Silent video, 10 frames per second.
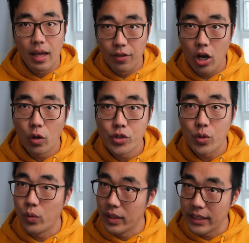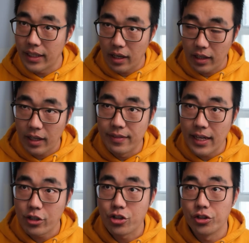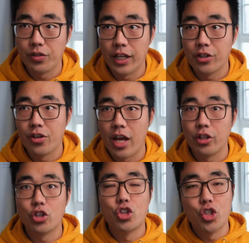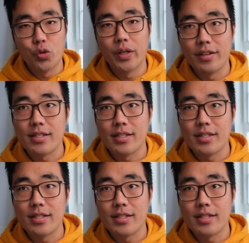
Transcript: And the host will need a connection to the internet during the